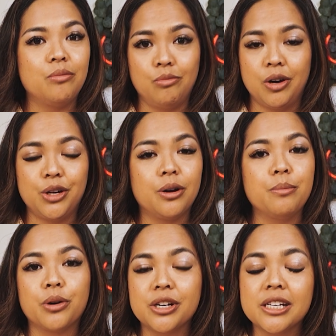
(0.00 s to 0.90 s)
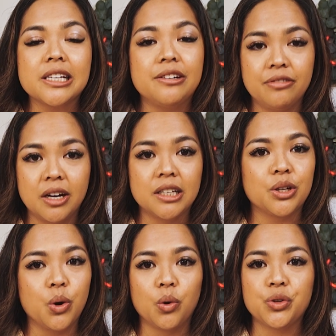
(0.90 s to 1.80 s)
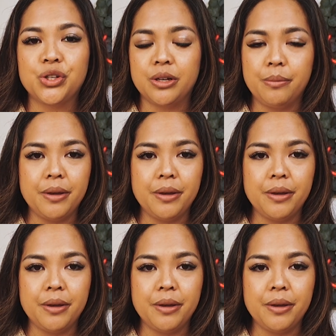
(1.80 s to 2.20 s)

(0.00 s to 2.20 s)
what your emergency fund goal should